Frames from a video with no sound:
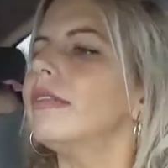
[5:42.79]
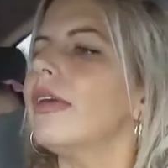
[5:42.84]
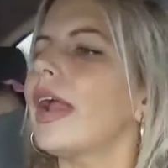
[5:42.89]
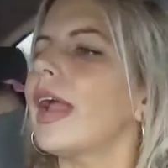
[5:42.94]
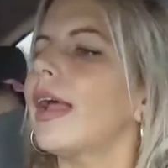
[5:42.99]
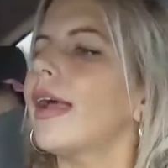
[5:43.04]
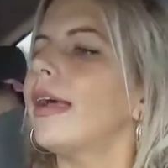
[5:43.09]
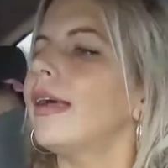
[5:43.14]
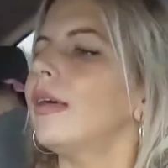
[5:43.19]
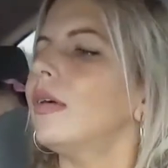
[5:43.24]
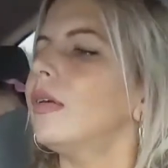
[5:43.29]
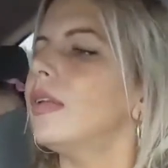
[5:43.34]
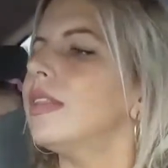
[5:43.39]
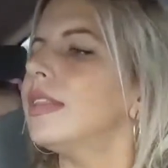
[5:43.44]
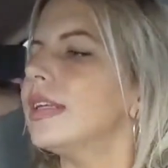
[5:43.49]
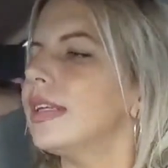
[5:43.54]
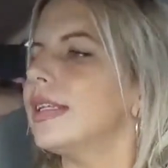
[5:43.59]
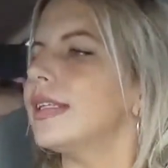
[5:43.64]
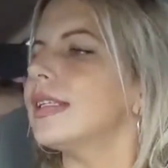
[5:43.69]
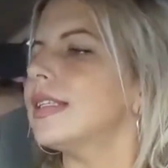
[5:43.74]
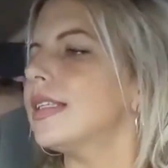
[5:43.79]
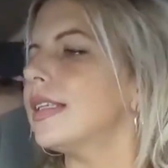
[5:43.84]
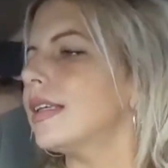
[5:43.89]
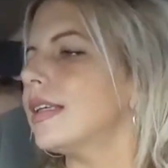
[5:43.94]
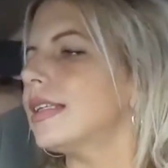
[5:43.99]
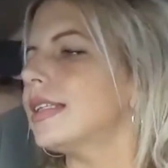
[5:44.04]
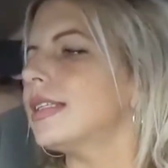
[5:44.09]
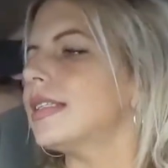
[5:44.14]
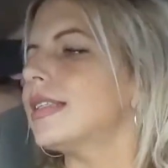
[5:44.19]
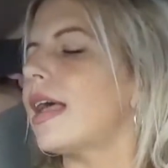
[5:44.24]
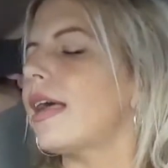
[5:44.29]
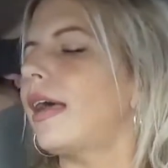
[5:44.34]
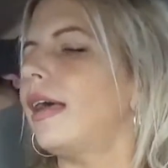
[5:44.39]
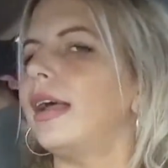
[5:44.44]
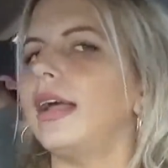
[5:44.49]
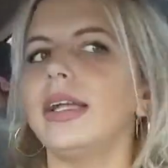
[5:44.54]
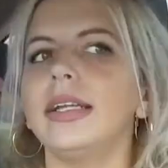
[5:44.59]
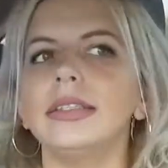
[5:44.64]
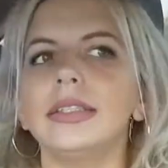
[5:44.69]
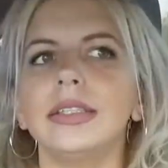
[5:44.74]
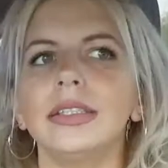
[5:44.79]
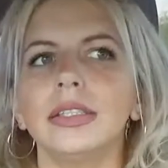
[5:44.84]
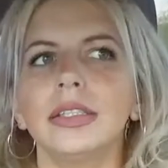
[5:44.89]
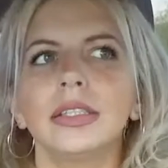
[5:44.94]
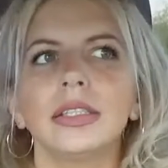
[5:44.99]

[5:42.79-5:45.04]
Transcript: round, and this is the sun.